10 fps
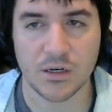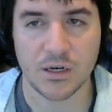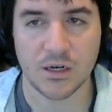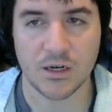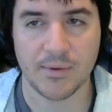
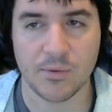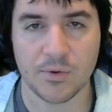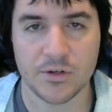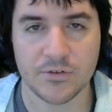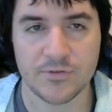I
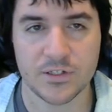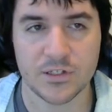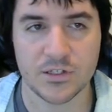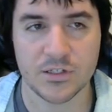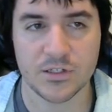wonder if this
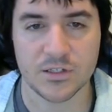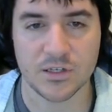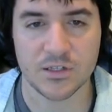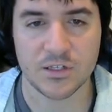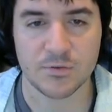
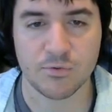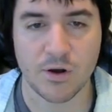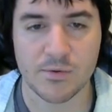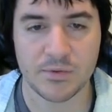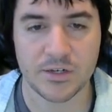is
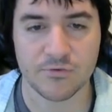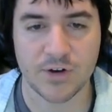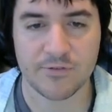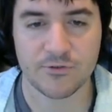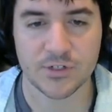probably a
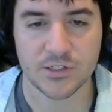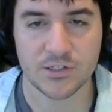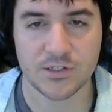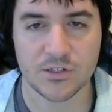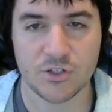
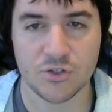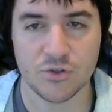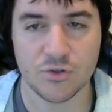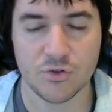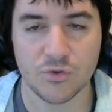reference
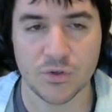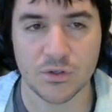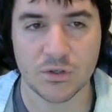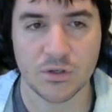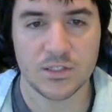to
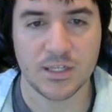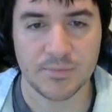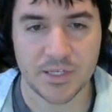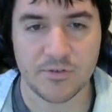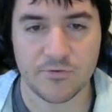
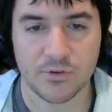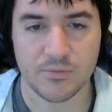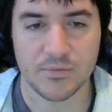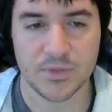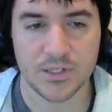something
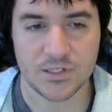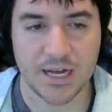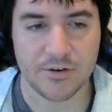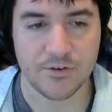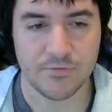from The
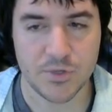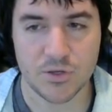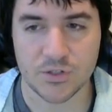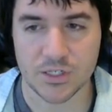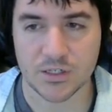Sound of
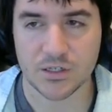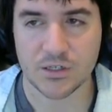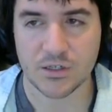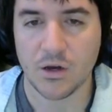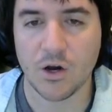Music.
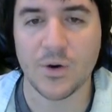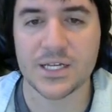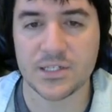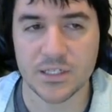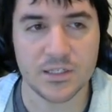Oh, I
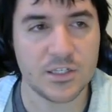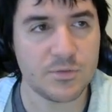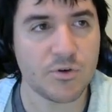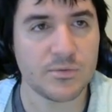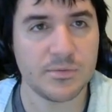see. This is
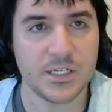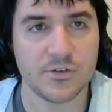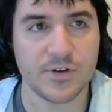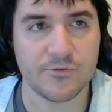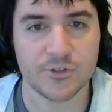probably a
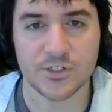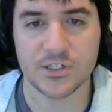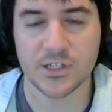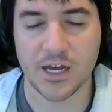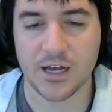reference
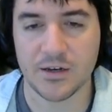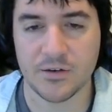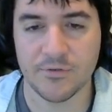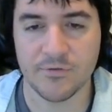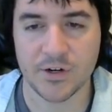to that
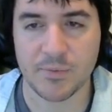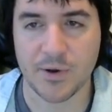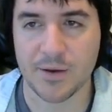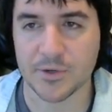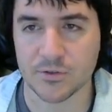very
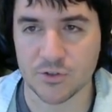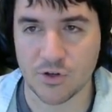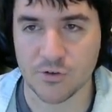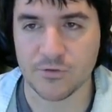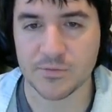popular
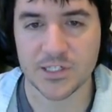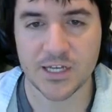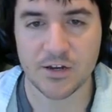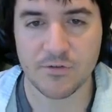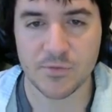song from The
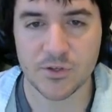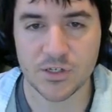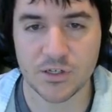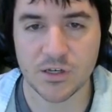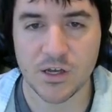Sound of
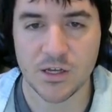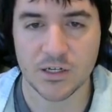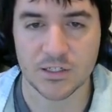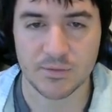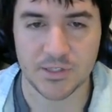Music,
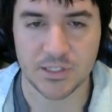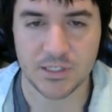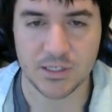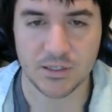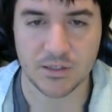because I'm
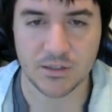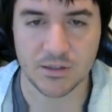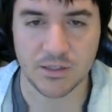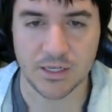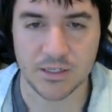seeing
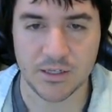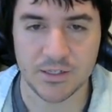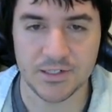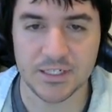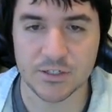like a
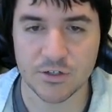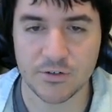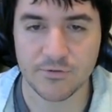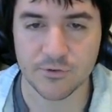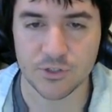
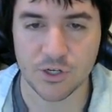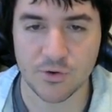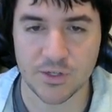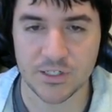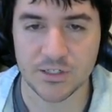deer, for doe
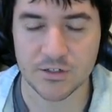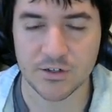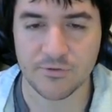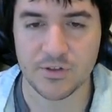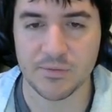a deer,
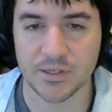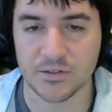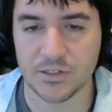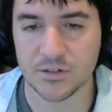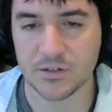a female
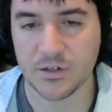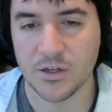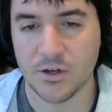deer,